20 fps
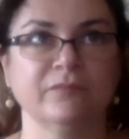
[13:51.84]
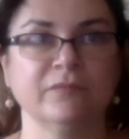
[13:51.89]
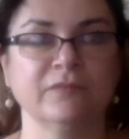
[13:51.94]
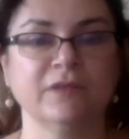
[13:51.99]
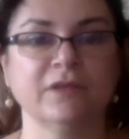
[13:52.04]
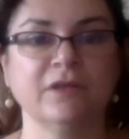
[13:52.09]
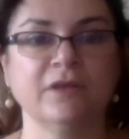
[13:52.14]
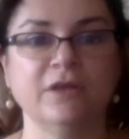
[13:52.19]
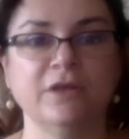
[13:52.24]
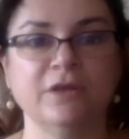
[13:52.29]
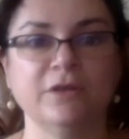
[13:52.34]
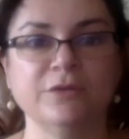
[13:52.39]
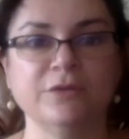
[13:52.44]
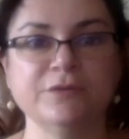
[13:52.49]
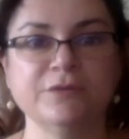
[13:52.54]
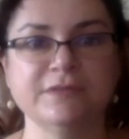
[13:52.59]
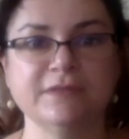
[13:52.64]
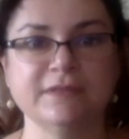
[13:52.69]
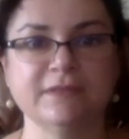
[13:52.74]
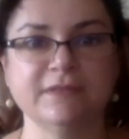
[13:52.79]

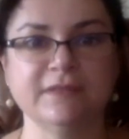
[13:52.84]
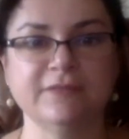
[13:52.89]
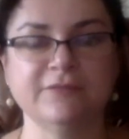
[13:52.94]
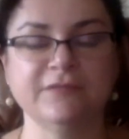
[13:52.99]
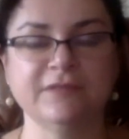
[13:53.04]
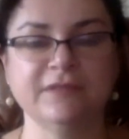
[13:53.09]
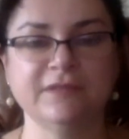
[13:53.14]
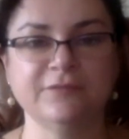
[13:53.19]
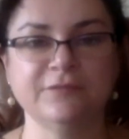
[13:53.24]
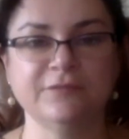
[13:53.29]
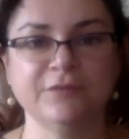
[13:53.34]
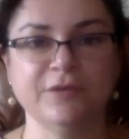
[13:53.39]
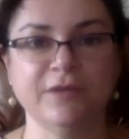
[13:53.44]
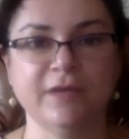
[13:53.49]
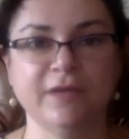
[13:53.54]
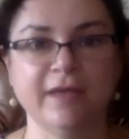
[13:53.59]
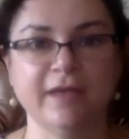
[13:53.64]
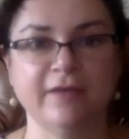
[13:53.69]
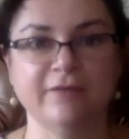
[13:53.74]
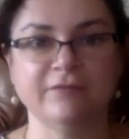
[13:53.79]
close it, even if you
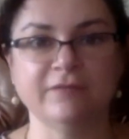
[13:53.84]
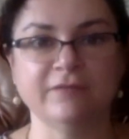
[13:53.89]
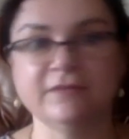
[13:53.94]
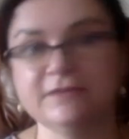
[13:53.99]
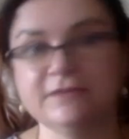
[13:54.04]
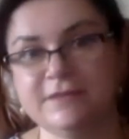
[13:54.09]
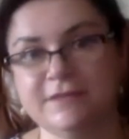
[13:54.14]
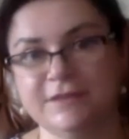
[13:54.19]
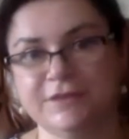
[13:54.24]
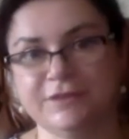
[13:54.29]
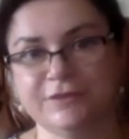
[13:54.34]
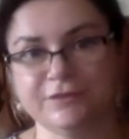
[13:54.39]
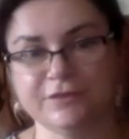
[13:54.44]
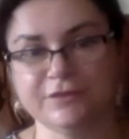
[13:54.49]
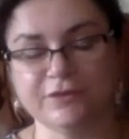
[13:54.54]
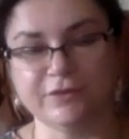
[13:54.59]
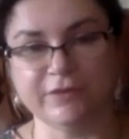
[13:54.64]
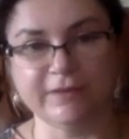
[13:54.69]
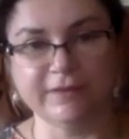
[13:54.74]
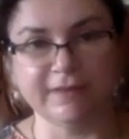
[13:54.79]
have unsecured
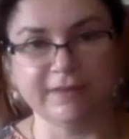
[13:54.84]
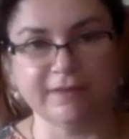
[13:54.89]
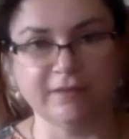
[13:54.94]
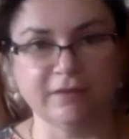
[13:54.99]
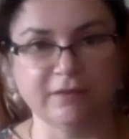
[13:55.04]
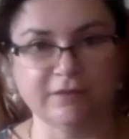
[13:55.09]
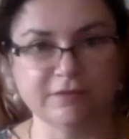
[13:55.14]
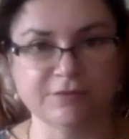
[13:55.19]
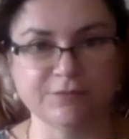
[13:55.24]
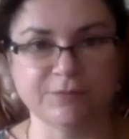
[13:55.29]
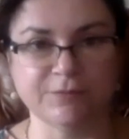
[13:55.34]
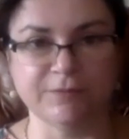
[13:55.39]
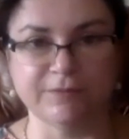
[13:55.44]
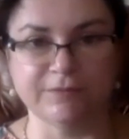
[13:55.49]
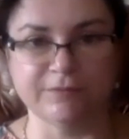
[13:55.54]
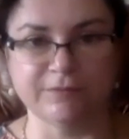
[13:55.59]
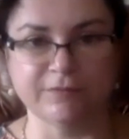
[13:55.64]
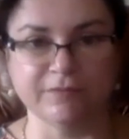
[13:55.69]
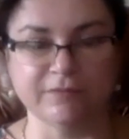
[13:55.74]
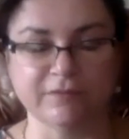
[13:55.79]
credit cards with
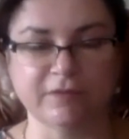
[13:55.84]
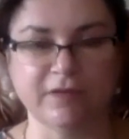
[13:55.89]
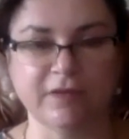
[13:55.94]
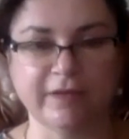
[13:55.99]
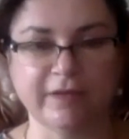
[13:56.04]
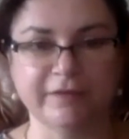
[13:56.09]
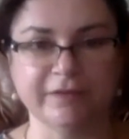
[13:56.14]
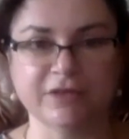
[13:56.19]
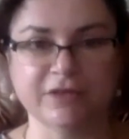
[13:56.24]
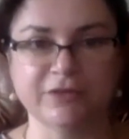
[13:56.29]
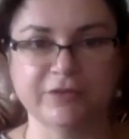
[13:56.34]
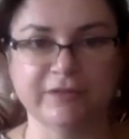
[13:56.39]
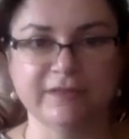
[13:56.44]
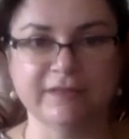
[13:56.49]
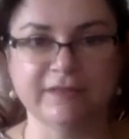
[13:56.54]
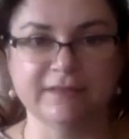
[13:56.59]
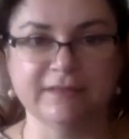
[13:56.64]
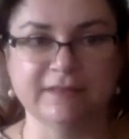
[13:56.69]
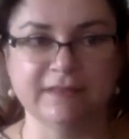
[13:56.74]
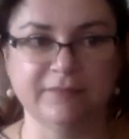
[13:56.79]
higher
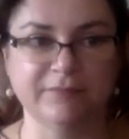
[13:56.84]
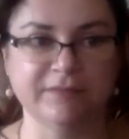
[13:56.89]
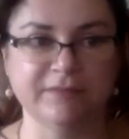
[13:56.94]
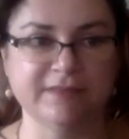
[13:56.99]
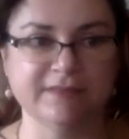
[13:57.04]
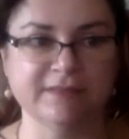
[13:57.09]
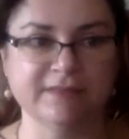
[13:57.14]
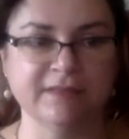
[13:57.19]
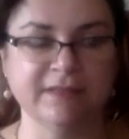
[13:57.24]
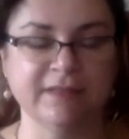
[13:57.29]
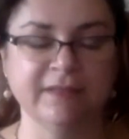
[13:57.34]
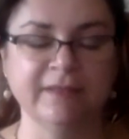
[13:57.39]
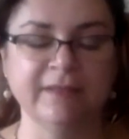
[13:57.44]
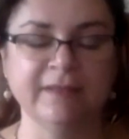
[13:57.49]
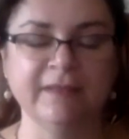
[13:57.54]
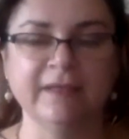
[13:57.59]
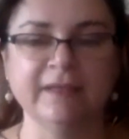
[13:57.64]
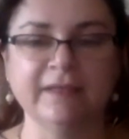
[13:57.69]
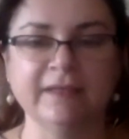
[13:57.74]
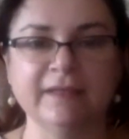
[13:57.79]
credit limits.
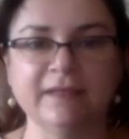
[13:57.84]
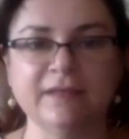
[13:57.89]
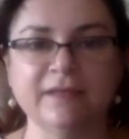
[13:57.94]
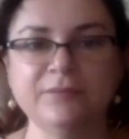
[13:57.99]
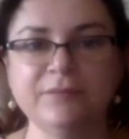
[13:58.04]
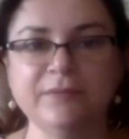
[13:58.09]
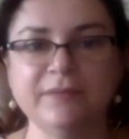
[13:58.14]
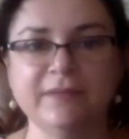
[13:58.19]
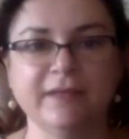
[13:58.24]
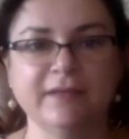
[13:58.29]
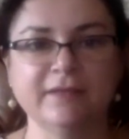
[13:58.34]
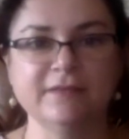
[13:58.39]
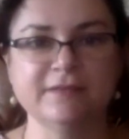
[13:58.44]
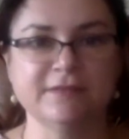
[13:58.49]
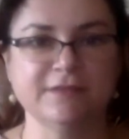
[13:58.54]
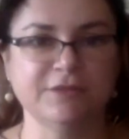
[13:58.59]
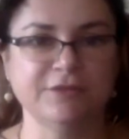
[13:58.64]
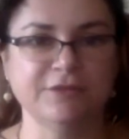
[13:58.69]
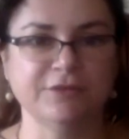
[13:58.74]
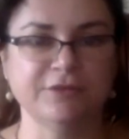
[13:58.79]
Keep that
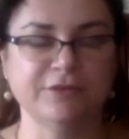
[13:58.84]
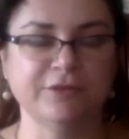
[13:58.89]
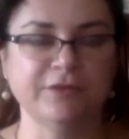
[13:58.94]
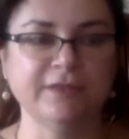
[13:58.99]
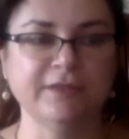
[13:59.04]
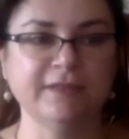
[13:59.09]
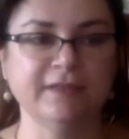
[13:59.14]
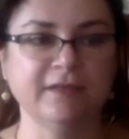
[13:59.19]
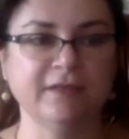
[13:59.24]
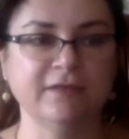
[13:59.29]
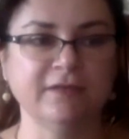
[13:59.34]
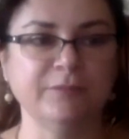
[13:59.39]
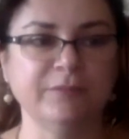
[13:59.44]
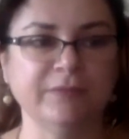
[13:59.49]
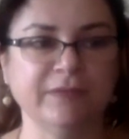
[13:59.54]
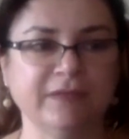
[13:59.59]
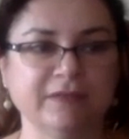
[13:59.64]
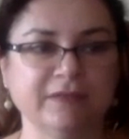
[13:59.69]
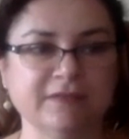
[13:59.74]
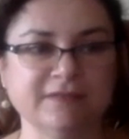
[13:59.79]
secure credit card
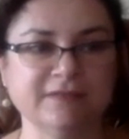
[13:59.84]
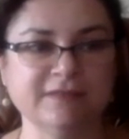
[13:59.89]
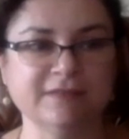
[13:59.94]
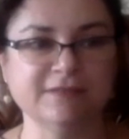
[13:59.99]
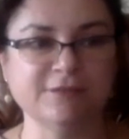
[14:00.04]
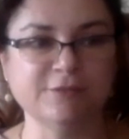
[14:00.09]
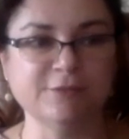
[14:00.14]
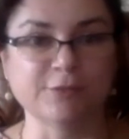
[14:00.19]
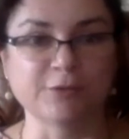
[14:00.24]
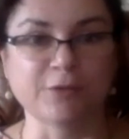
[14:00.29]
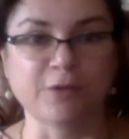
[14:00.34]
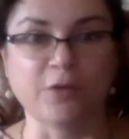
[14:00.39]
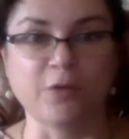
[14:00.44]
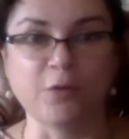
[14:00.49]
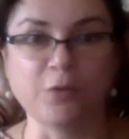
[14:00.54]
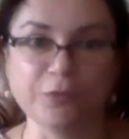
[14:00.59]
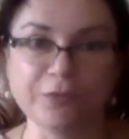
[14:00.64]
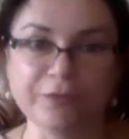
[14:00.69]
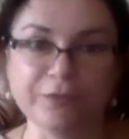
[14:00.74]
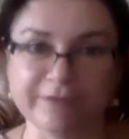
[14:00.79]
because it's your
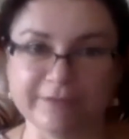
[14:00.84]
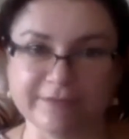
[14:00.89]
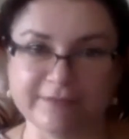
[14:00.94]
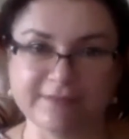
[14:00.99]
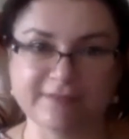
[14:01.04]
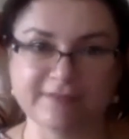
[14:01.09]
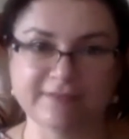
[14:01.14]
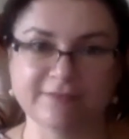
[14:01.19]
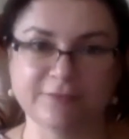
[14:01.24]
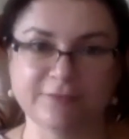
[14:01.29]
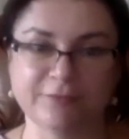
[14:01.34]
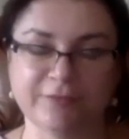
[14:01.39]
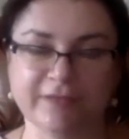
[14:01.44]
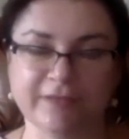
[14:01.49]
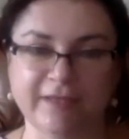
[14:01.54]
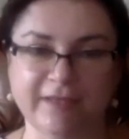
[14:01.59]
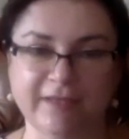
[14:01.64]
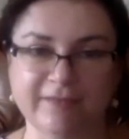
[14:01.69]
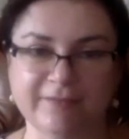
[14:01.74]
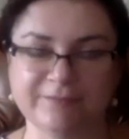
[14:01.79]
oldest,
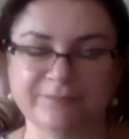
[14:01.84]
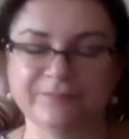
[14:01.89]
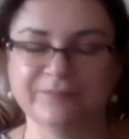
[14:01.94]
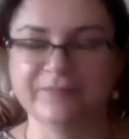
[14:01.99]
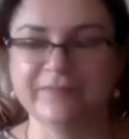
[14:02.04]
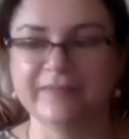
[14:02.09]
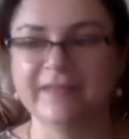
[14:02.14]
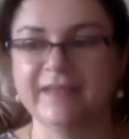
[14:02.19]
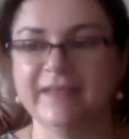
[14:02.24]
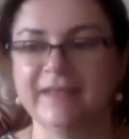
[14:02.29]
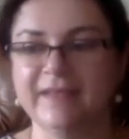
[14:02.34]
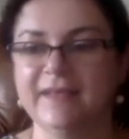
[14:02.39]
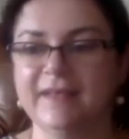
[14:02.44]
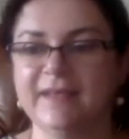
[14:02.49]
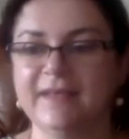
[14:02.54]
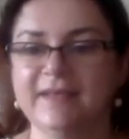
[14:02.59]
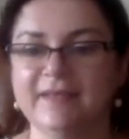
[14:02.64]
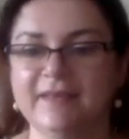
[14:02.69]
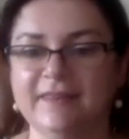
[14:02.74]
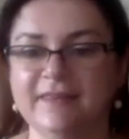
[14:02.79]
okay?
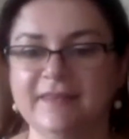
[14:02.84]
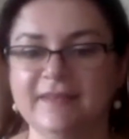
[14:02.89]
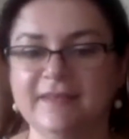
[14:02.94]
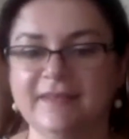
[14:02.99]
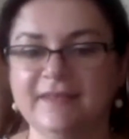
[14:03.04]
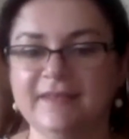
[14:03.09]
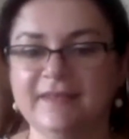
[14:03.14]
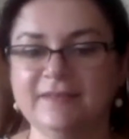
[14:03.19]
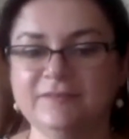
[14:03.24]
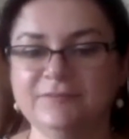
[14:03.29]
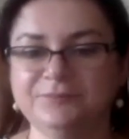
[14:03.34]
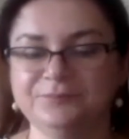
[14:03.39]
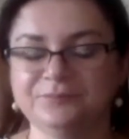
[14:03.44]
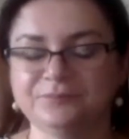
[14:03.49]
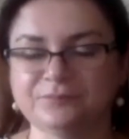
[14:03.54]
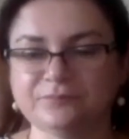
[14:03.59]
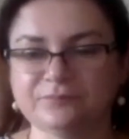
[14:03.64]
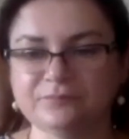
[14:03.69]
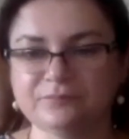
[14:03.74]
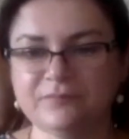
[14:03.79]
And then
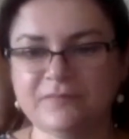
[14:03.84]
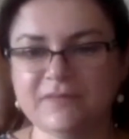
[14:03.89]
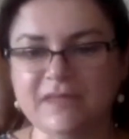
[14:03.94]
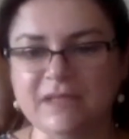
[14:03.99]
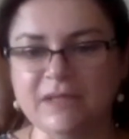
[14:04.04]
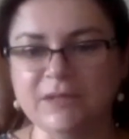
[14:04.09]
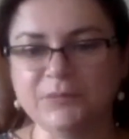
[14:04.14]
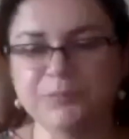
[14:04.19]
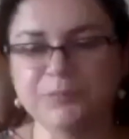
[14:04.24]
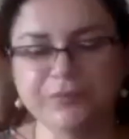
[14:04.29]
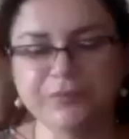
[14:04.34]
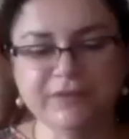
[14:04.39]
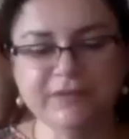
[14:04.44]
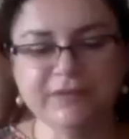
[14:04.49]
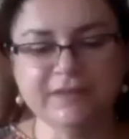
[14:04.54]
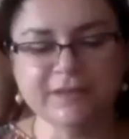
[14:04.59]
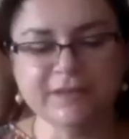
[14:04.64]
pretty